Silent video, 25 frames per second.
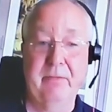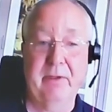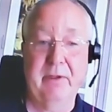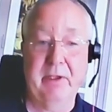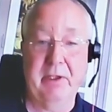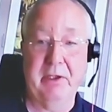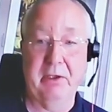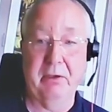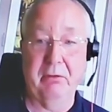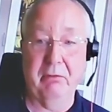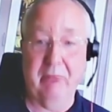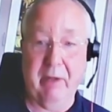
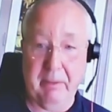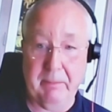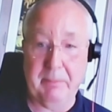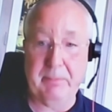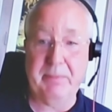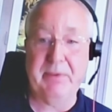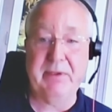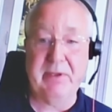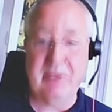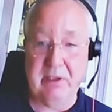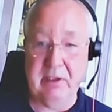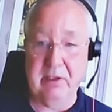You
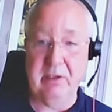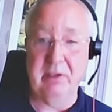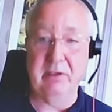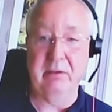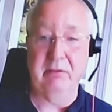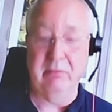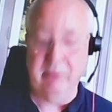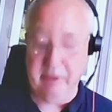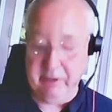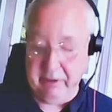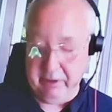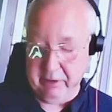
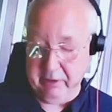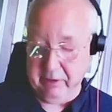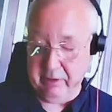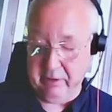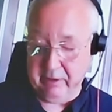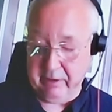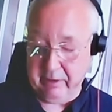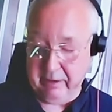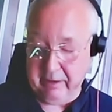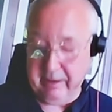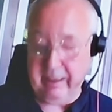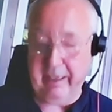absolutely
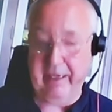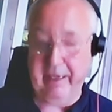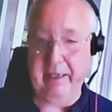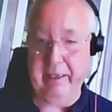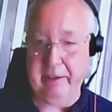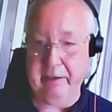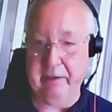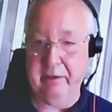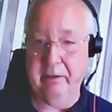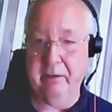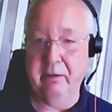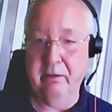
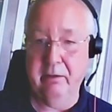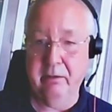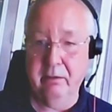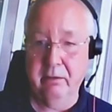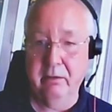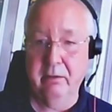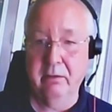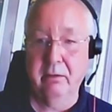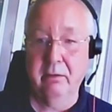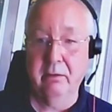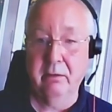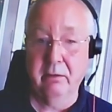can
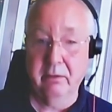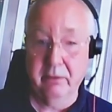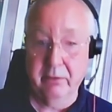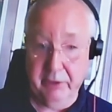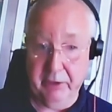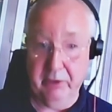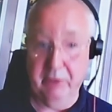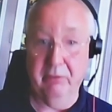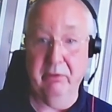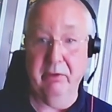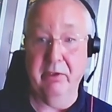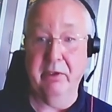
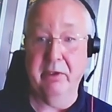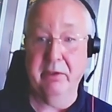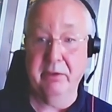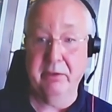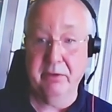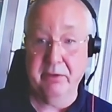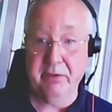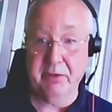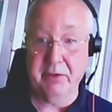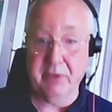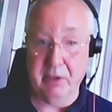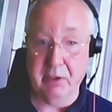cure
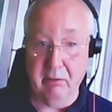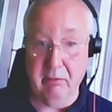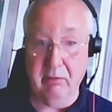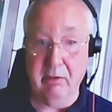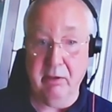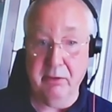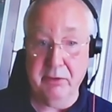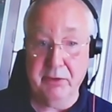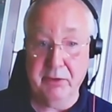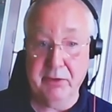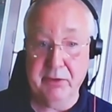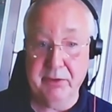soul
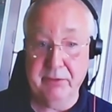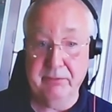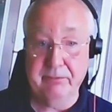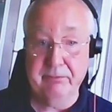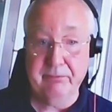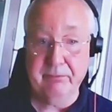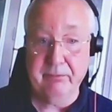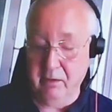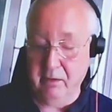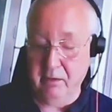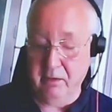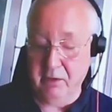loss.
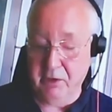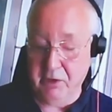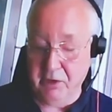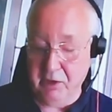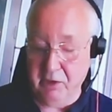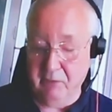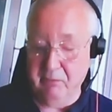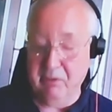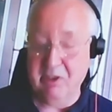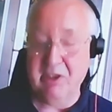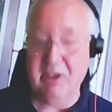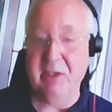
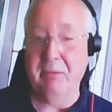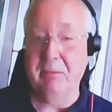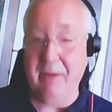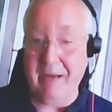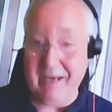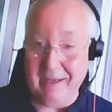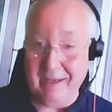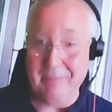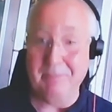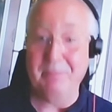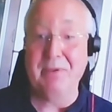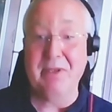Shamanism
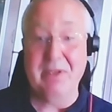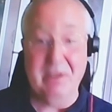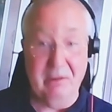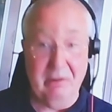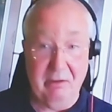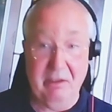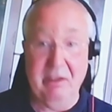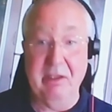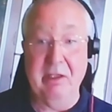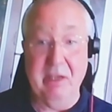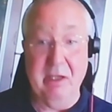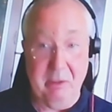
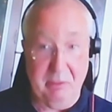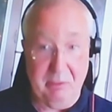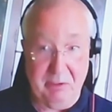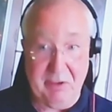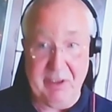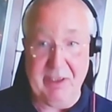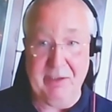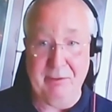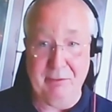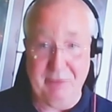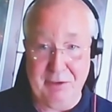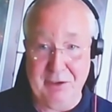absolutely knows
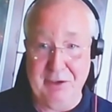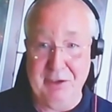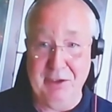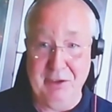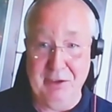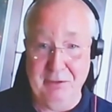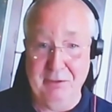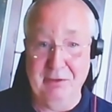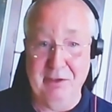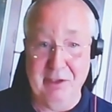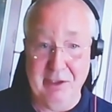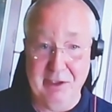how to
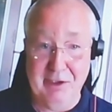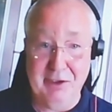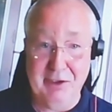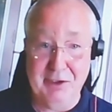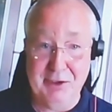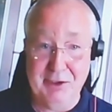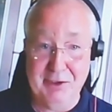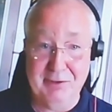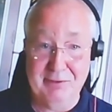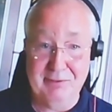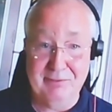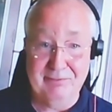do this.